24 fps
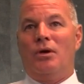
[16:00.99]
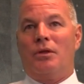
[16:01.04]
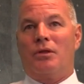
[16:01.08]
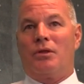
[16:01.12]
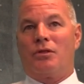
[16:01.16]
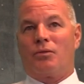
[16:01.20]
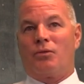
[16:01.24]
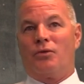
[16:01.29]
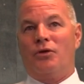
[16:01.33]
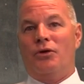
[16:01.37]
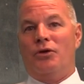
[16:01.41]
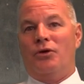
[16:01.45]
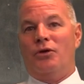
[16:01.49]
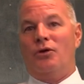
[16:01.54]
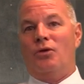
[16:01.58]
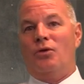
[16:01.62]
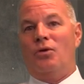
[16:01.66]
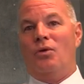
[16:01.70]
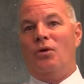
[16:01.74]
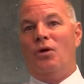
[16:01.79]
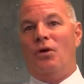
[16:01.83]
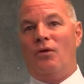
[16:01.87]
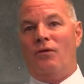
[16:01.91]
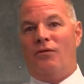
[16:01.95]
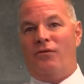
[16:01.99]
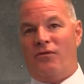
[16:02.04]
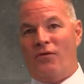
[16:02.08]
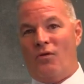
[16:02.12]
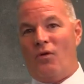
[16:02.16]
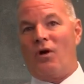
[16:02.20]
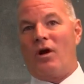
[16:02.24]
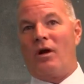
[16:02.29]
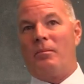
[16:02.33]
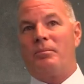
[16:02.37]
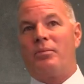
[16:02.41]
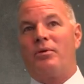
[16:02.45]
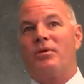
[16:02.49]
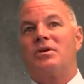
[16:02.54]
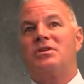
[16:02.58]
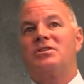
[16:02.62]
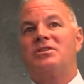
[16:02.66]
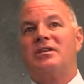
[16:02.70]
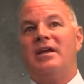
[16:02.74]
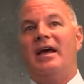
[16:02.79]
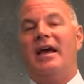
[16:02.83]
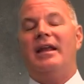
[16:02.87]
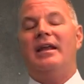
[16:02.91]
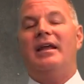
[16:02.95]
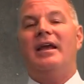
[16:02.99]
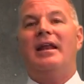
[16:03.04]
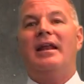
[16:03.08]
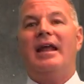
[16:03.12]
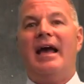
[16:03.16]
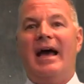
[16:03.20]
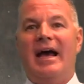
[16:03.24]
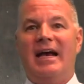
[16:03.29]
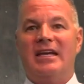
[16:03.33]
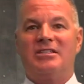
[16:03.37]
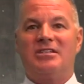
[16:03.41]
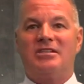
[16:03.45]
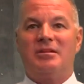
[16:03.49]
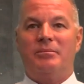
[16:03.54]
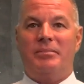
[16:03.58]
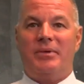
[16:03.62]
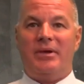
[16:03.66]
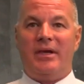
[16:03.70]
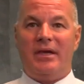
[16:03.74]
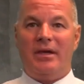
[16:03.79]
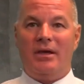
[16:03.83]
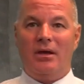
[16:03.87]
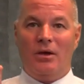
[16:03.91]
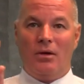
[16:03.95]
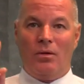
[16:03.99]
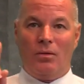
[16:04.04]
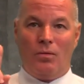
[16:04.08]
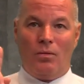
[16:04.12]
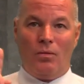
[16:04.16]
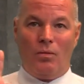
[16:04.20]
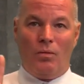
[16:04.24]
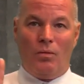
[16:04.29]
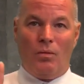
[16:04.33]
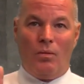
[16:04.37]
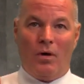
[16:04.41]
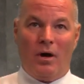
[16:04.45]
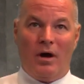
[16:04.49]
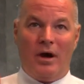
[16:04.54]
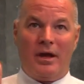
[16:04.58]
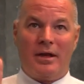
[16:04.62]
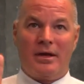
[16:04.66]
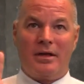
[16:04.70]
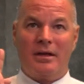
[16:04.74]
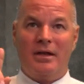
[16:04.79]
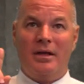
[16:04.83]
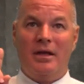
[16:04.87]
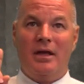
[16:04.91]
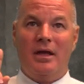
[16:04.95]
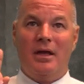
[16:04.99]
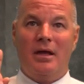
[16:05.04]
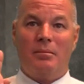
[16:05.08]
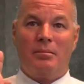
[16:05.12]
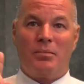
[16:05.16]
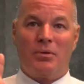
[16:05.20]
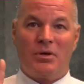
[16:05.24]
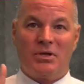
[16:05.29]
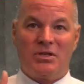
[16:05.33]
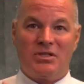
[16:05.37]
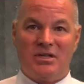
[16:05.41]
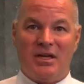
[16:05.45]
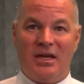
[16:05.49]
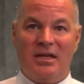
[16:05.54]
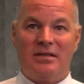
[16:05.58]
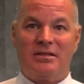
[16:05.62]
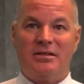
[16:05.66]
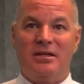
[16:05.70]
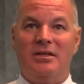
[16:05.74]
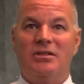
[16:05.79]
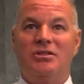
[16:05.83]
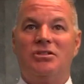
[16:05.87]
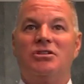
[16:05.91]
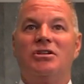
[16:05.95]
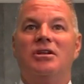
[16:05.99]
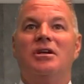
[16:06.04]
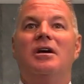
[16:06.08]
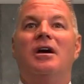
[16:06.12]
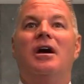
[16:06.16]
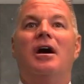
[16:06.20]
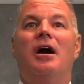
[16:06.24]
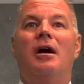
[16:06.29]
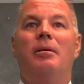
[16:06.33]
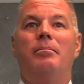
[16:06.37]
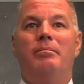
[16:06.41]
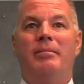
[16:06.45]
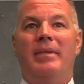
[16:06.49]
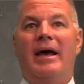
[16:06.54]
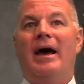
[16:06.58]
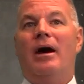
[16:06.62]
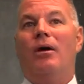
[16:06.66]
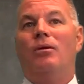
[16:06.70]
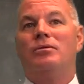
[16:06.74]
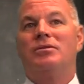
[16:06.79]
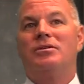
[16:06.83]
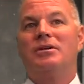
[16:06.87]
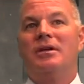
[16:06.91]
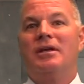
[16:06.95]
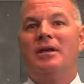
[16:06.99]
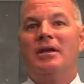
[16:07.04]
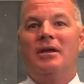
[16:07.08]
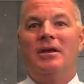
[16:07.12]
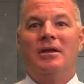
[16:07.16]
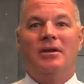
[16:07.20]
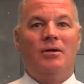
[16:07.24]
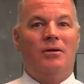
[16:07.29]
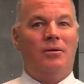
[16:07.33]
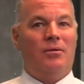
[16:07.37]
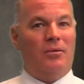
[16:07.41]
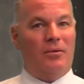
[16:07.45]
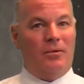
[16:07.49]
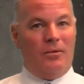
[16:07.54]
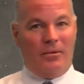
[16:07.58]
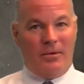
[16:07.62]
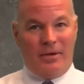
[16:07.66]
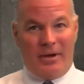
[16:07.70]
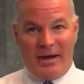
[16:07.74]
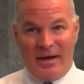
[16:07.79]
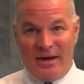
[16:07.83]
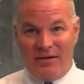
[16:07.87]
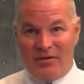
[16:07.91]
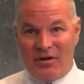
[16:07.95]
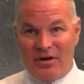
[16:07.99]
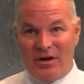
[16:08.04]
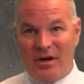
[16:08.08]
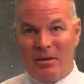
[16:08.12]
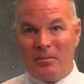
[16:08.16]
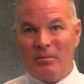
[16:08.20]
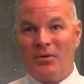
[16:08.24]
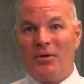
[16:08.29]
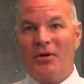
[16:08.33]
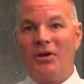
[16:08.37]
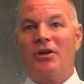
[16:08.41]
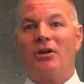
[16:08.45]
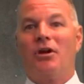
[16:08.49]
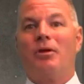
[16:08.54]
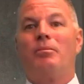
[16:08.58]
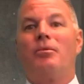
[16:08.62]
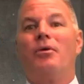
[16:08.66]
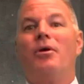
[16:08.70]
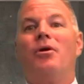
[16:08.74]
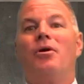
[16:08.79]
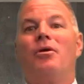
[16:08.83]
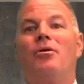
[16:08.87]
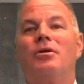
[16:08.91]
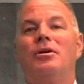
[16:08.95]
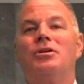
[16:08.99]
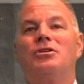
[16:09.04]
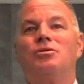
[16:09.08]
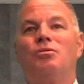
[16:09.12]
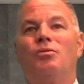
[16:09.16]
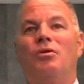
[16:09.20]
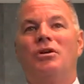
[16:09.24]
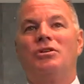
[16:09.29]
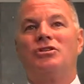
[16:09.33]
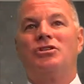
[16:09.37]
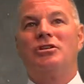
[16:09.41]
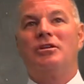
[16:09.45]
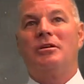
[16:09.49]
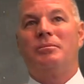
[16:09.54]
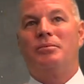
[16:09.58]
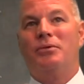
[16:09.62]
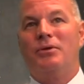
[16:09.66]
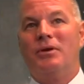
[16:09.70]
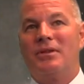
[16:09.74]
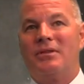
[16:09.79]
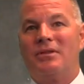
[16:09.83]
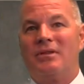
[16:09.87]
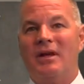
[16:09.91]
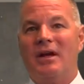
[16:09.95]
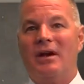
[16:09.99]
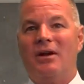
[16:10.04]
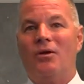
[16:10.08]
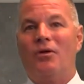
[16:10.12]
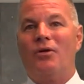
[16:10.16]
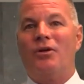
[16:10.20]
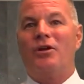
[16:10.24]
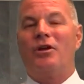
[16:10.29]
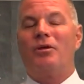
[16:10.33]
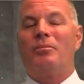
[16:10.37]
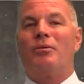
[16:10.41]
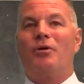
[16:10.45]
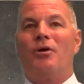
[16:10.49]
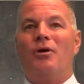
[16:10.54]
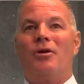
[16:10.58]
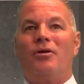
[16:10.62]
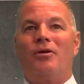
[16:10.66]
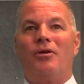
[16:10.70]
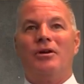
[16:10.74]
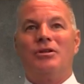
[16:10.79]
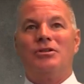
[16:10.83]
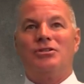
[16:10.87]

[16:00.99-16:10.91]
through 4%. It has to be one percentage amount. Whatever number your brokerage wants you to put there, or your broker in